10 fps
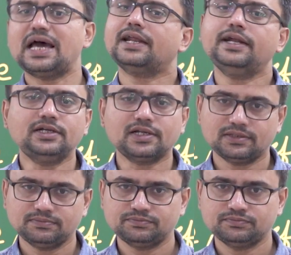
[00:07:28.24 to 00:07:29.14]
hereditary.
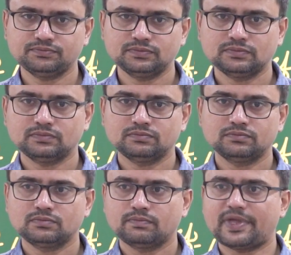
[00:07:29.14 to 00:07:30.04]

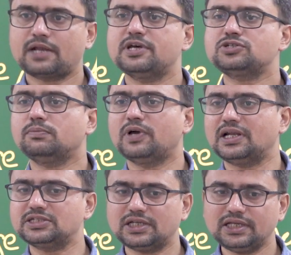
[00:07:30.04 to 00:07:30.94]
They are based on
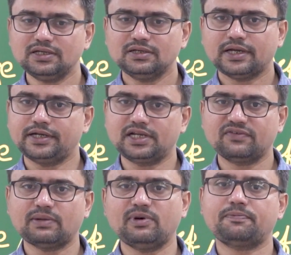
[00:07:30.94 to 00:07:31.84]
biologically hereditary
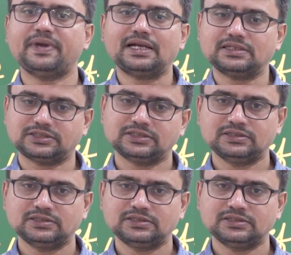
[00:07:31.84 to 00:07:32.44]
from our parents.